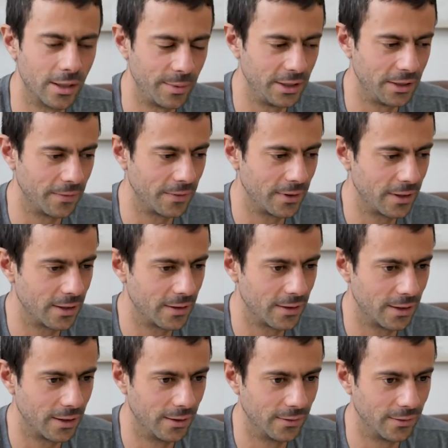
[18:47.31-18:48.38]
I mean,
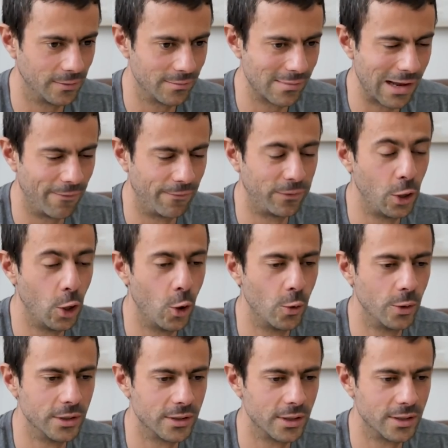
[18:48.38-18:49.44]
uh, a
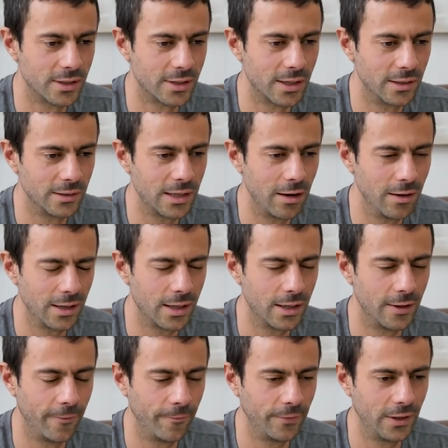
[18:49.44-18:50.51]
flow is, is kind of like
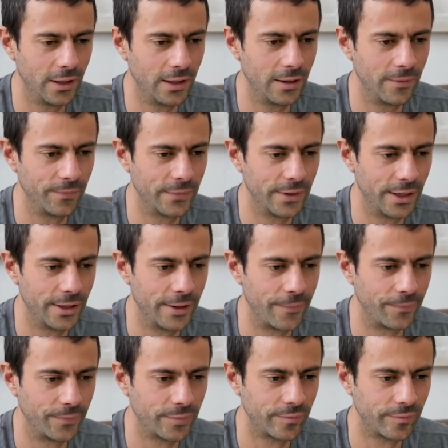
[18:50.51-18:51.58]
a, a um,